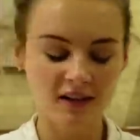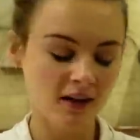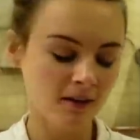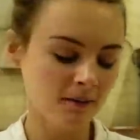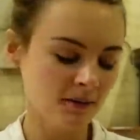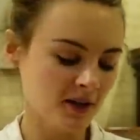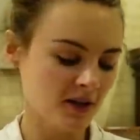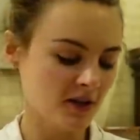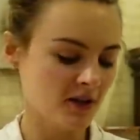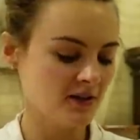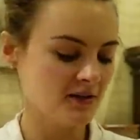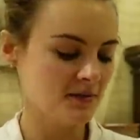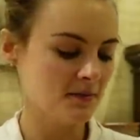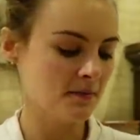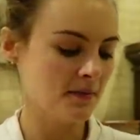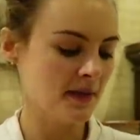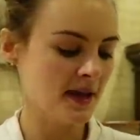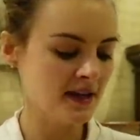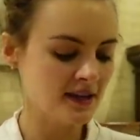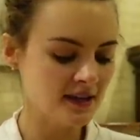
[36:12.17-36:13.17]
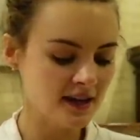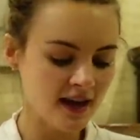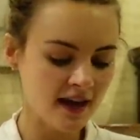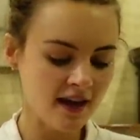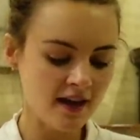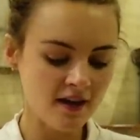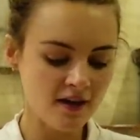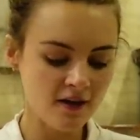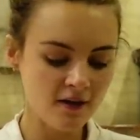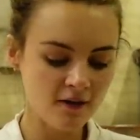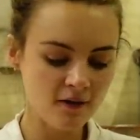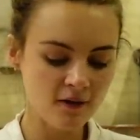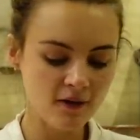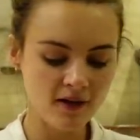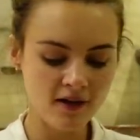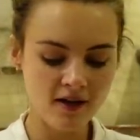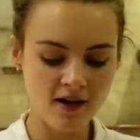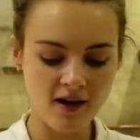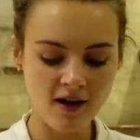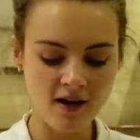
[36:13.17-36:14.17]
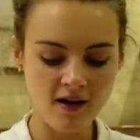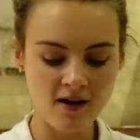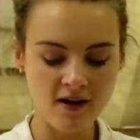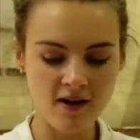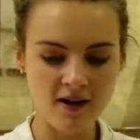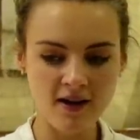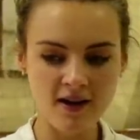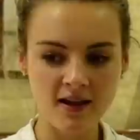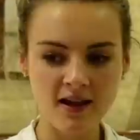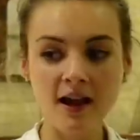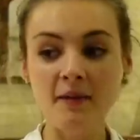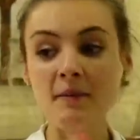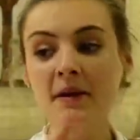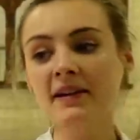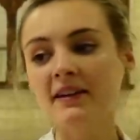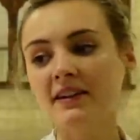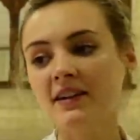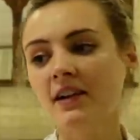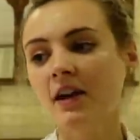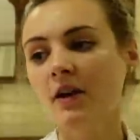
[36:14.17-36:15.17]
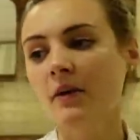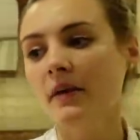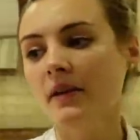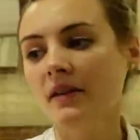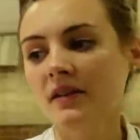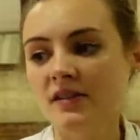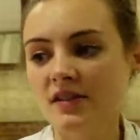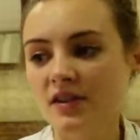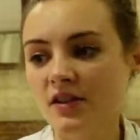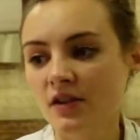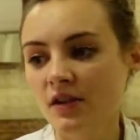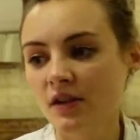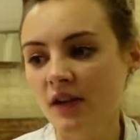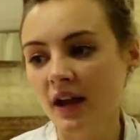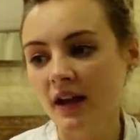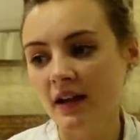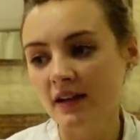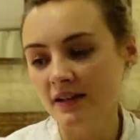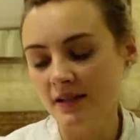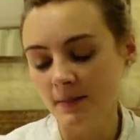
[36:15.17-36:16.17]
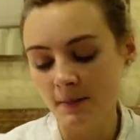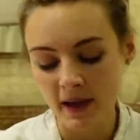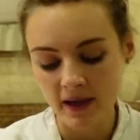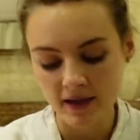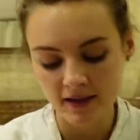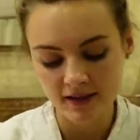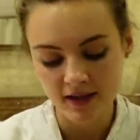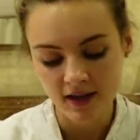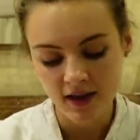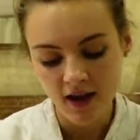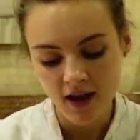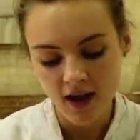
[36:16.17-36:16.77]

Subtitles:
I'm gonna go to bed now. I am actually going to get into bed